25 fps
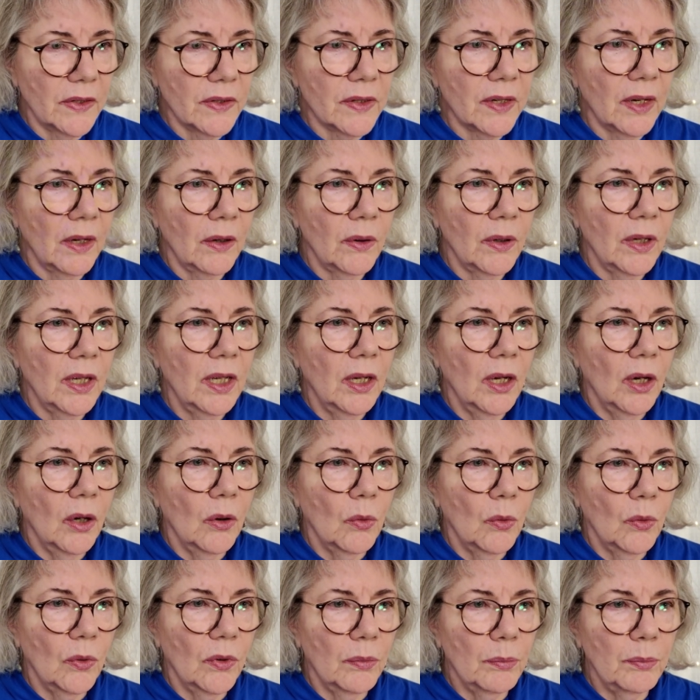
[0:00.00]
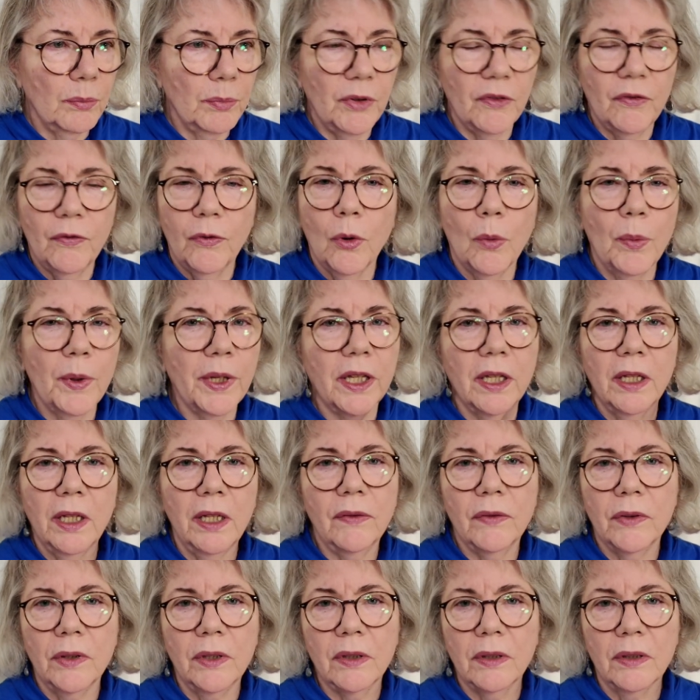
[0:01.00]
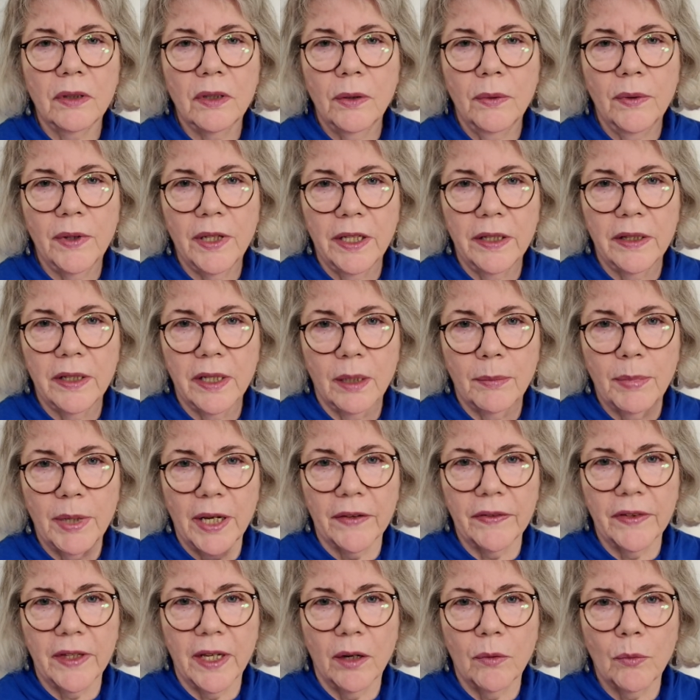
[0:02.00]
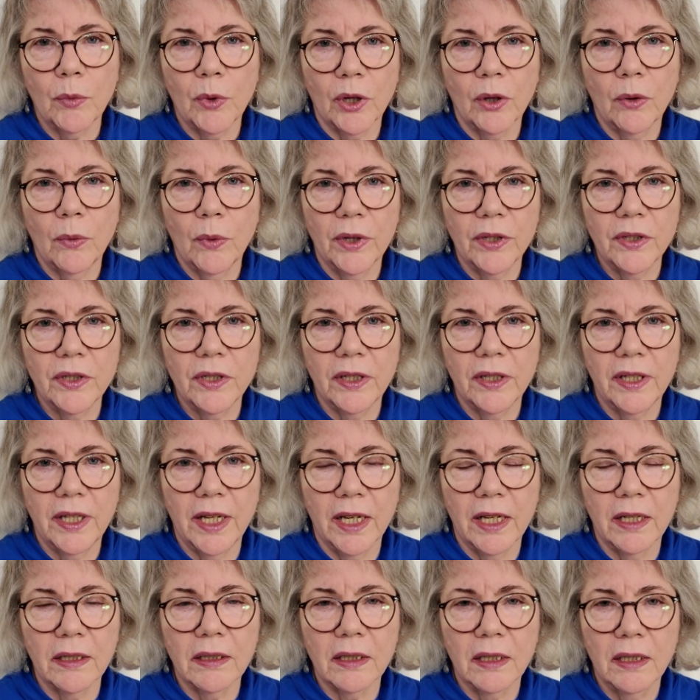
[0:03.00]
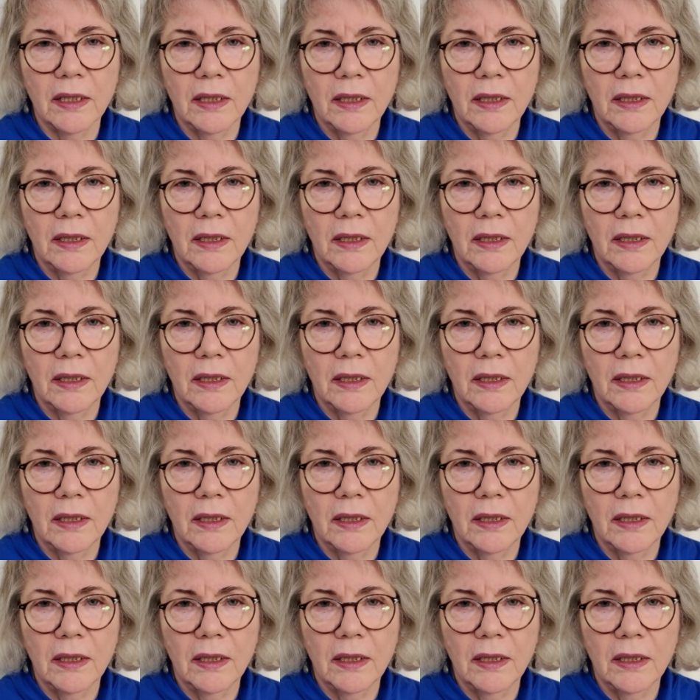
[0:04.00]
So before we can even do anything about that, we're going to get